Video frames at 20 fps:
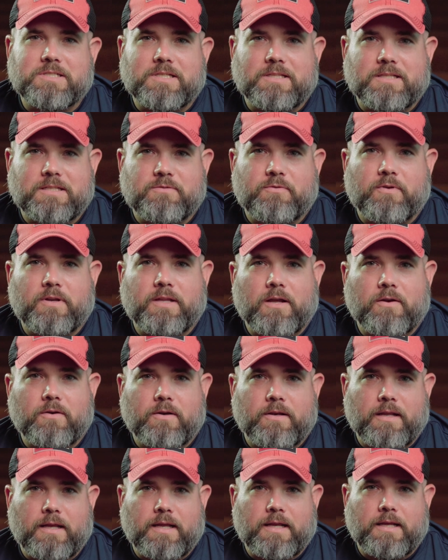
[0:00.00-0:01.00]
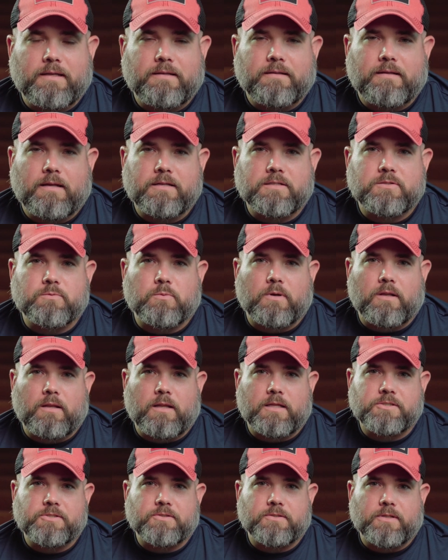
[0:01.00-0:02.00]
this video today, I just want to
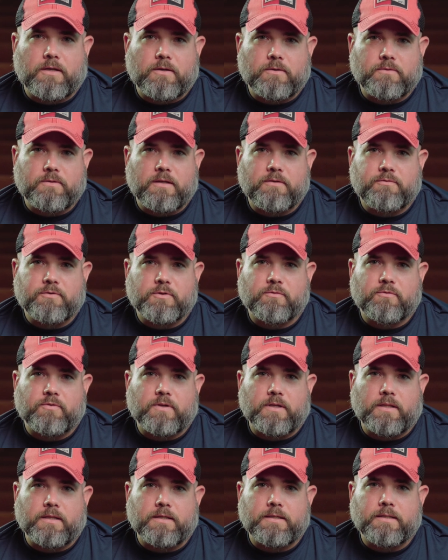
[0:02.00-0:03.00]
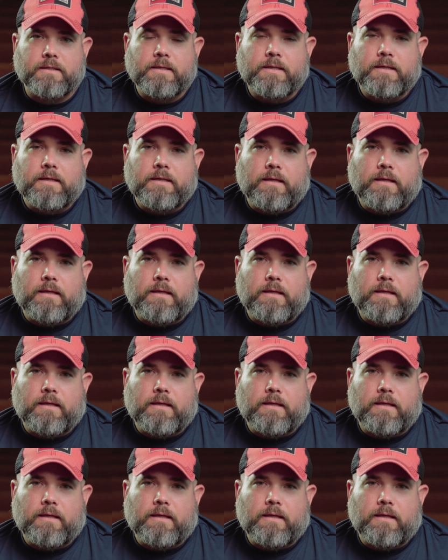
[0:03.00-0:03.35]
let you know that if you're feeling